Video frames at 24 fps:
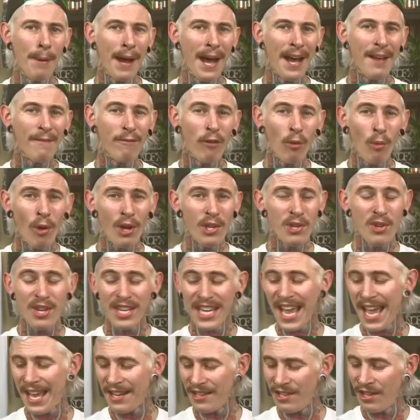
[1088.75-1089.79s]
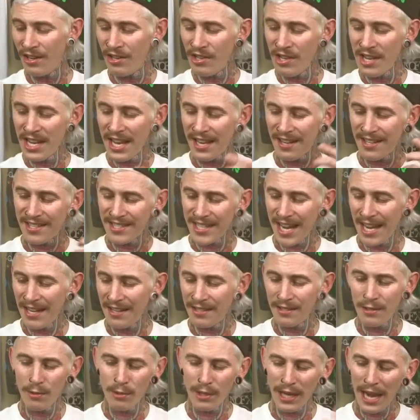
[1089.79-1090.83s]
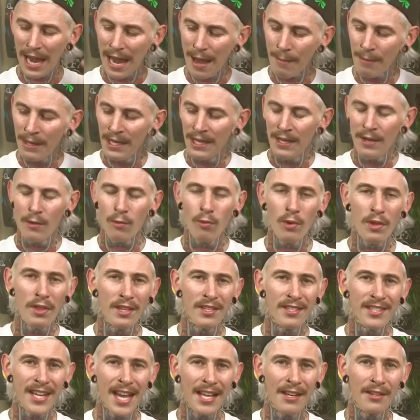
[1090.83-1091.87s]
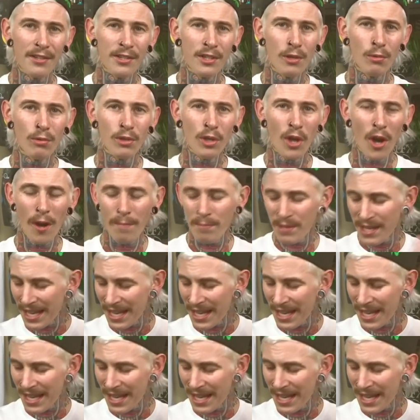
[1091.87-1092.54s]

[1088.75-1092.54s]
but for what you get, you know, you get a stainless steel cap with the stainless steel top,